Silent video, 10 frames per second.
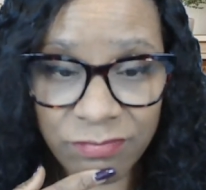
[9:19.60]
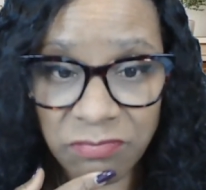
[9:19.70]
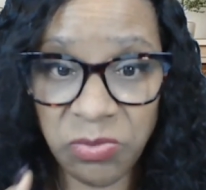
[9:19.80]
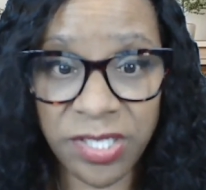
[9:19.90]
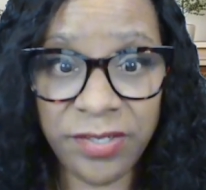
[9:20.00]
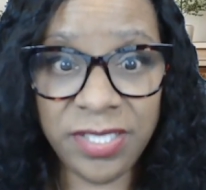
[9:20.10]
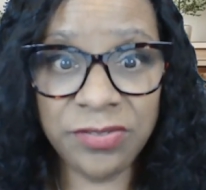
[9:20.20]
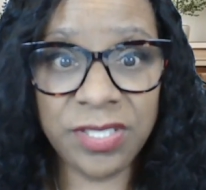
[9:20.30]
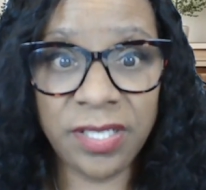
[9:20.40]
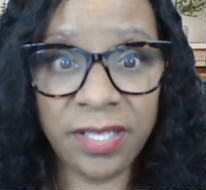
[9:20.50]
What are you
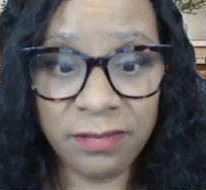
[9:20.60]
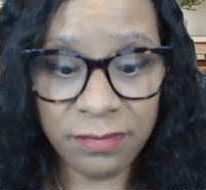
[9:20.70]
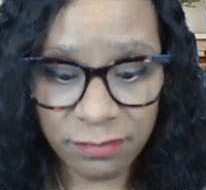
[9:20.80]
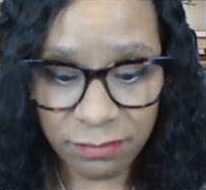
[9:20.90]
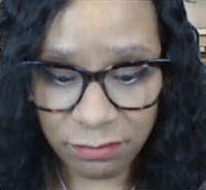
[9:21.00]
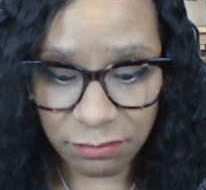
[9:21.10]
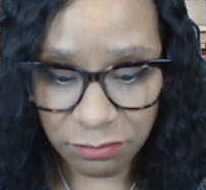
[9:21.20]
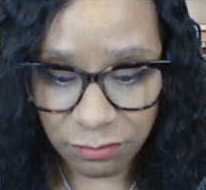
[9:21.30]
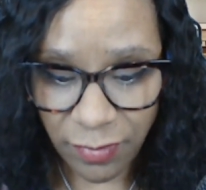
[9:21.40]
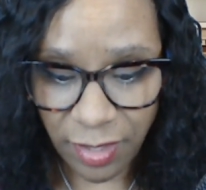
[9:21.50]
interested in?
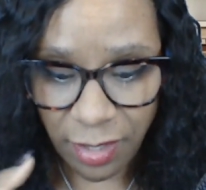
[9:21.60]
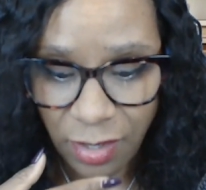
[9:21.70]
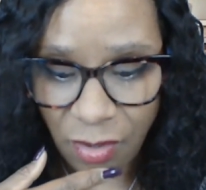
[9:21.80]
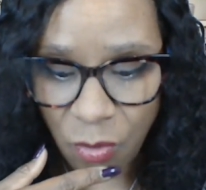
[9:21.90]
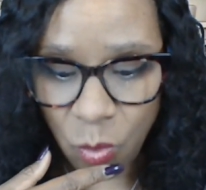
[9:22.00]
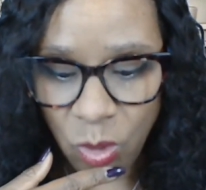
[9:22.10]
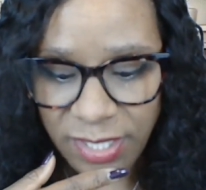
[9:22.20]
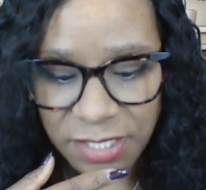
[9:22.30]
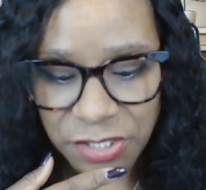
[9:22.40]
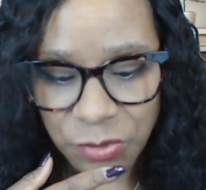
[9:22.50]

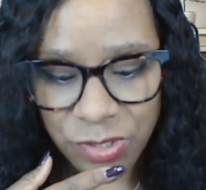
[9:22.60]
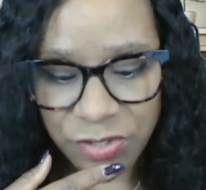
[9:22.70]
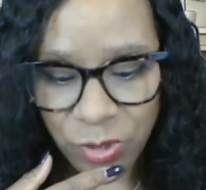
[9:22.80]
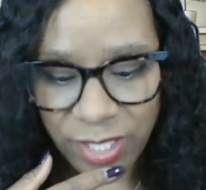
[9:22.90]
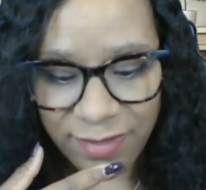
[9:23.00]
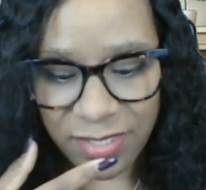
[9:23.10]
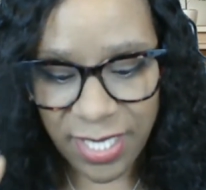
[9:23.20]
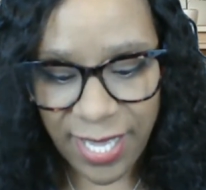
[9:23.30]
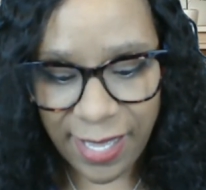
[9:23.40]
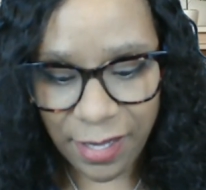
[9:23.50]
What did you enjoy as a
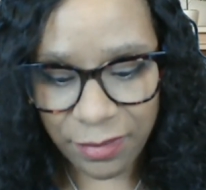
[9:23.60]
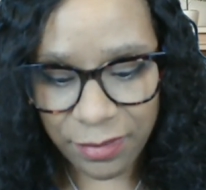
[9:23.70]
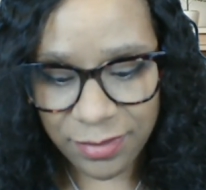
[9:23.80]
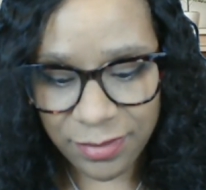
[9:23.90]
child?